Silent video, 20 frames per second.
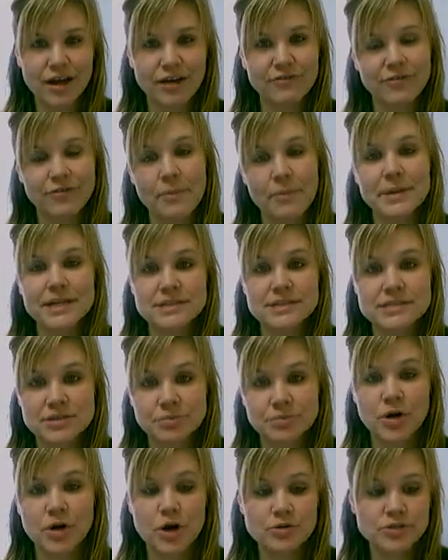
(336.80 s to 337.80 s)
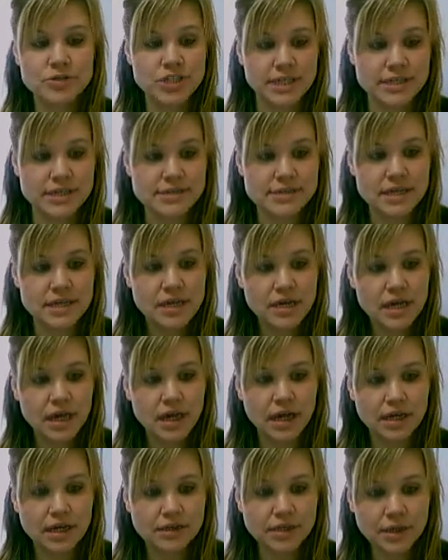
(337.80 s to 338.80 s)
feminist approaches.
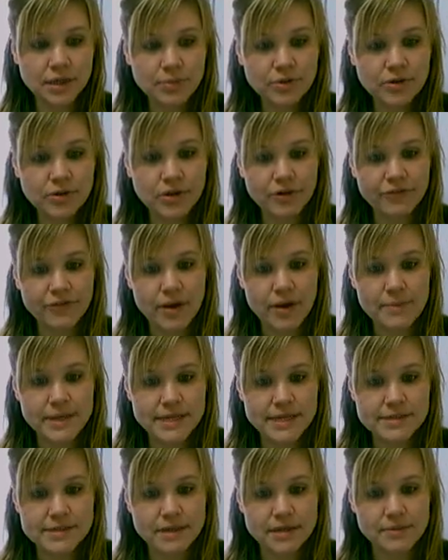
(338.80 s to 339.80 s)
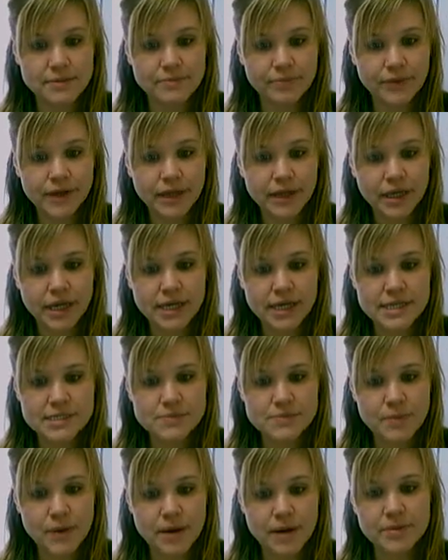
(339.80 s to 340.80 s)
Liberal feminism
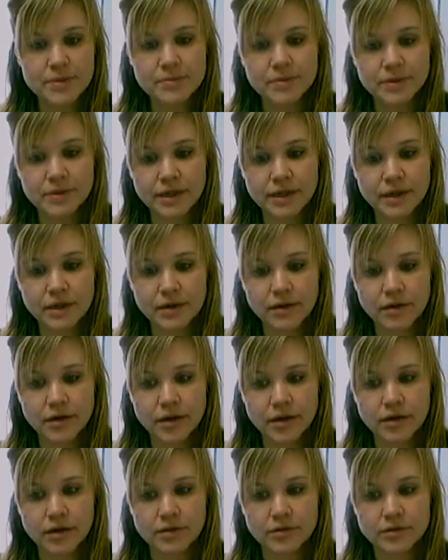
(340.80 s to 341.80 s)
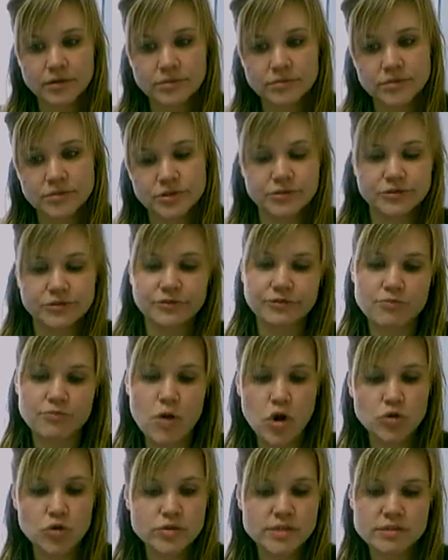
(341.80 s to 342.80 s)
is probably the sort of
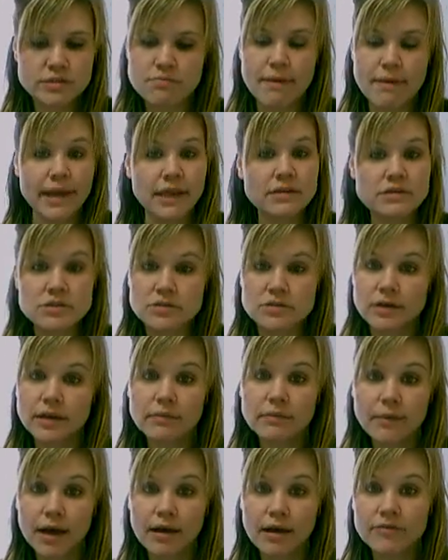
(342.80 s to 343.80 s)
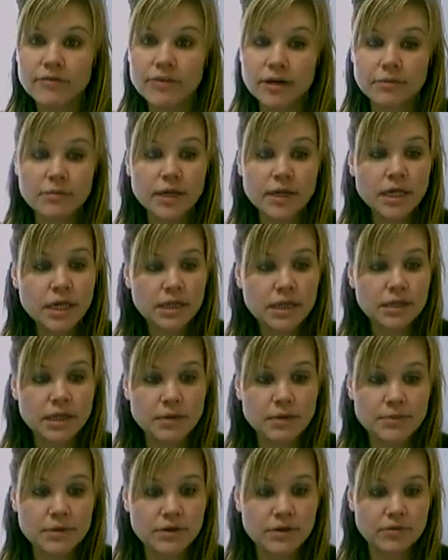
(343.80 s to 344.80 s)
most mainstream of them.
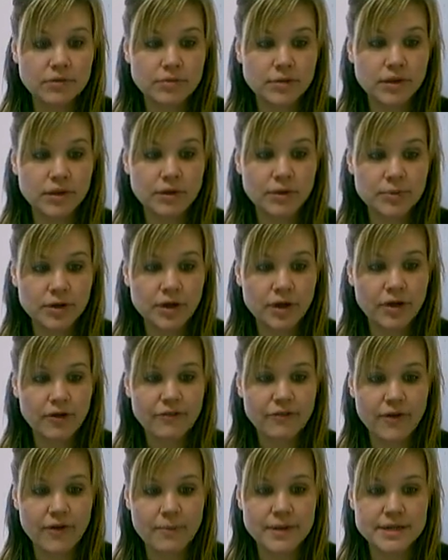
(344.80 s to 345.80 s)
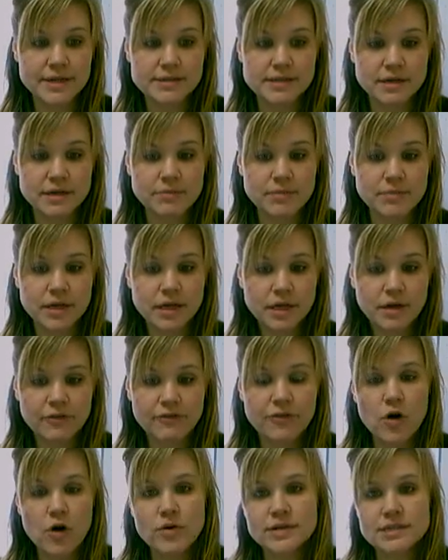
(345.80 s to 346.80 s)
Liberal feminism
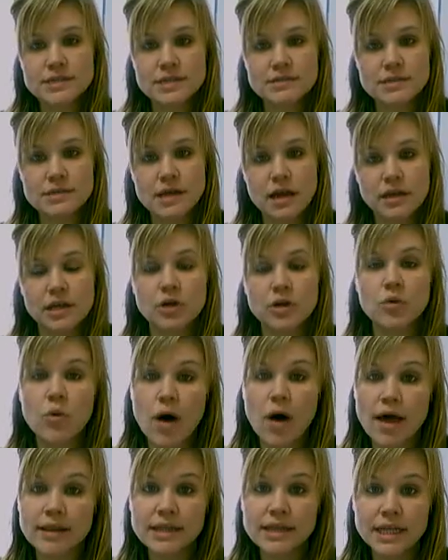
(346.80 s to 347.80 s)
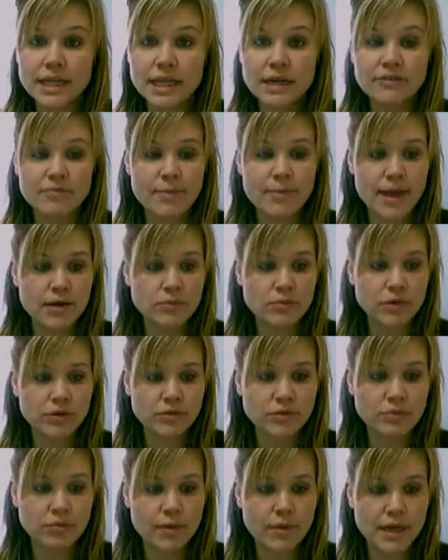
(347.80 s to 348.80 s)
focuses on equality of men
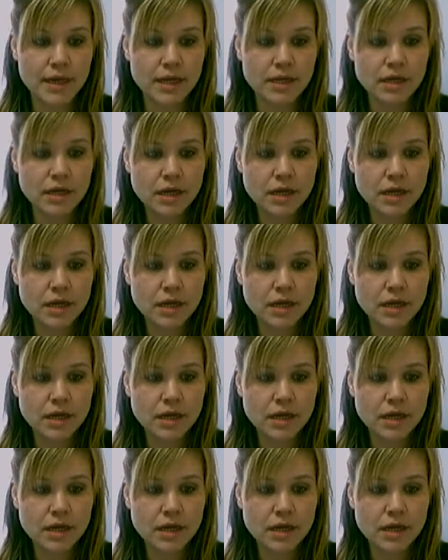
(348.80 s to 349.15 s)
with women.